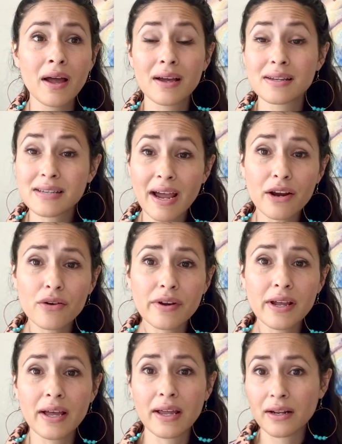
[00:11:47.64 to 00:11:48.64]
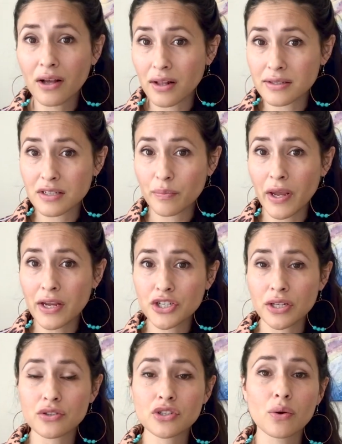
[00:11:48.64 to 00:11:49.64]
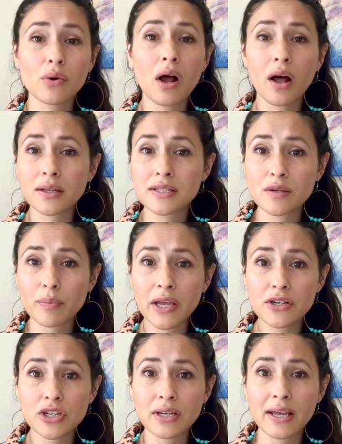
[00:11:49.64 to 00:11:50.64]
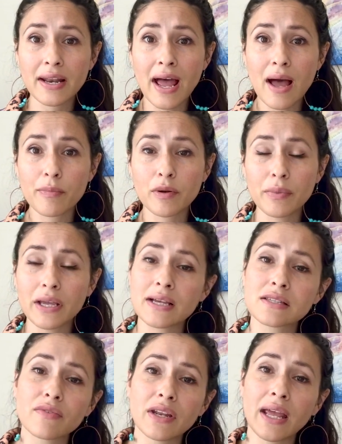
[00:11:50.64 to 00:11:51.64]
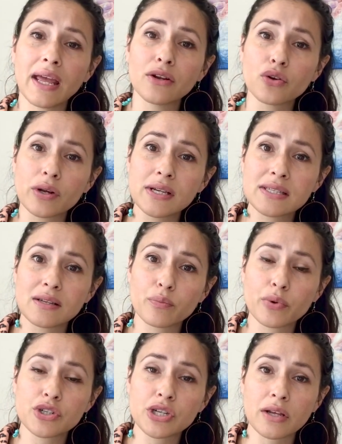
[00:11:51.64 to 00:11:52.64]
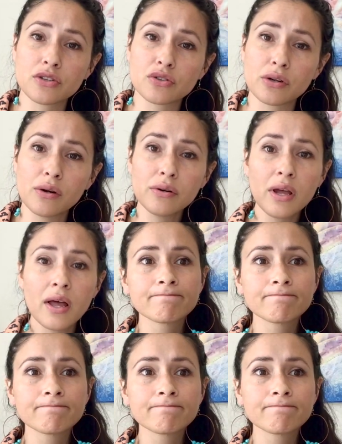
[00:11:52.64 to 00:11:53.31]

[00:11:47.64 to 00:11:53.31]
Diarrhea and constipation. So constipation can happen because of an increase in progesterone.